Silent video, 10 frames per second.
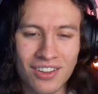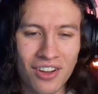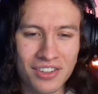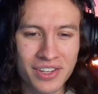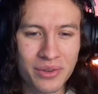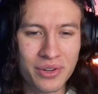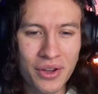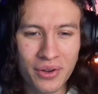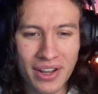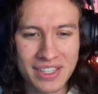also
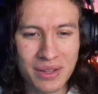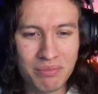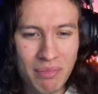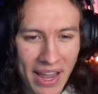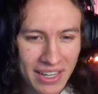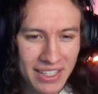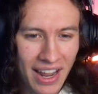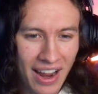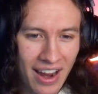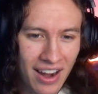known as the
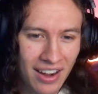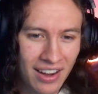maidenhair.